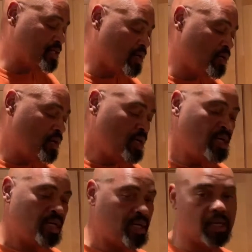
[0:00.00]
So,
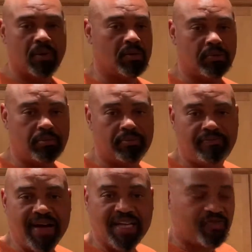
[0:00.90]
you know,
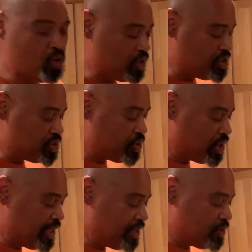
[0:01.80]
fast forward and just do it a
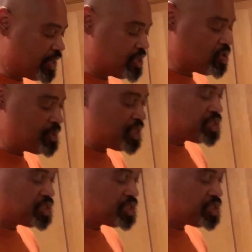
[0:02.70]
little later, okay? So I'm going